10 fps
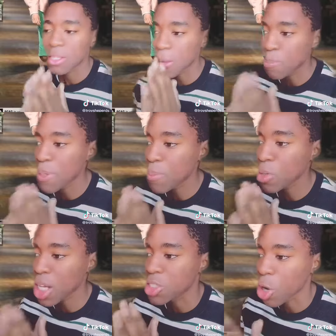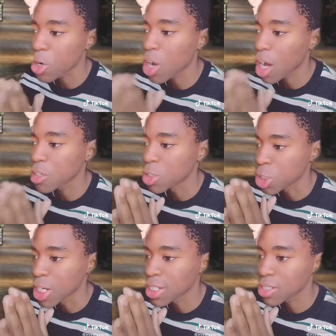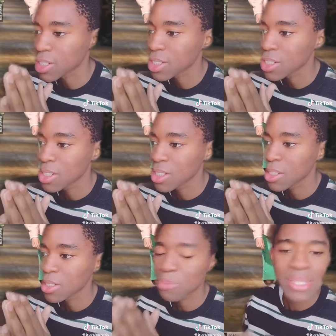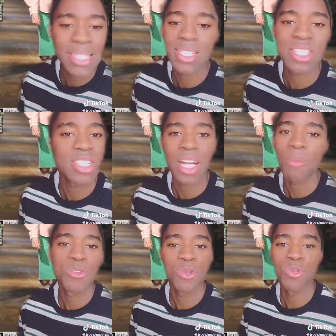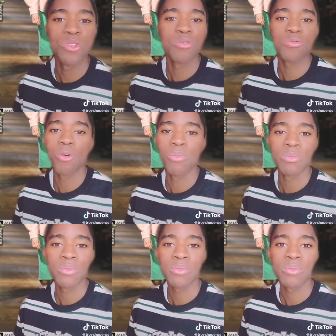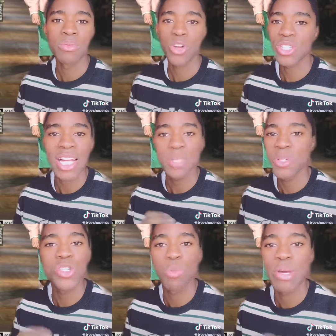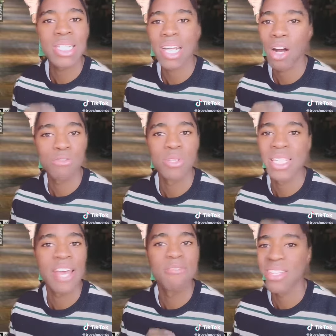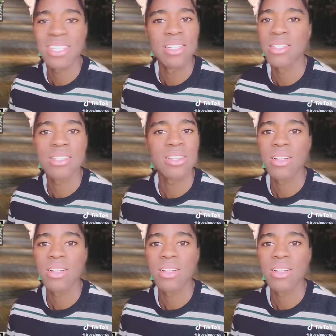The people that don't know how to dress. Please just come with your uniform. Because that's been your best outfit ever since.